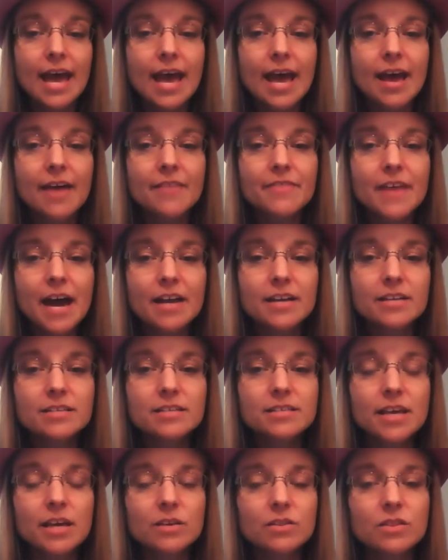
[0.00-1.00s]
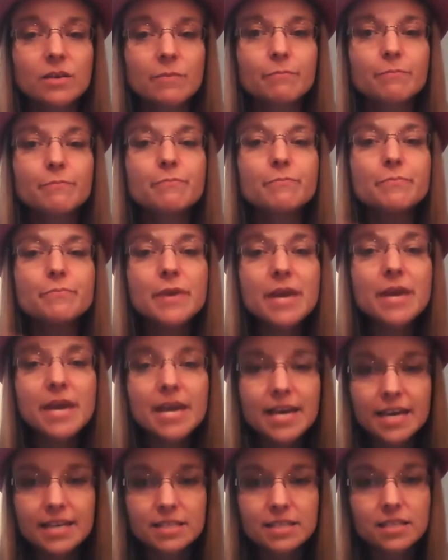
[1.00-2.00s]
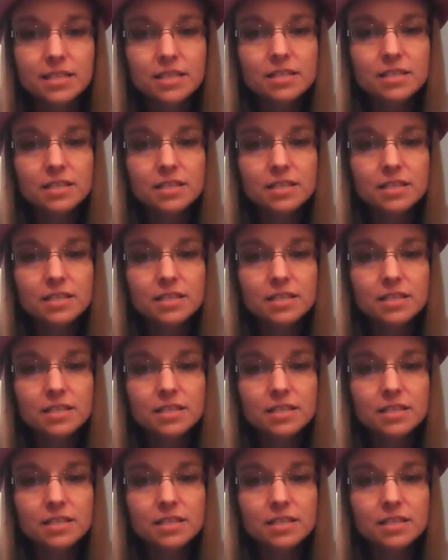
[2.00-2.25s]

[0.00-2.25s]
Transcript: And that is like the biggest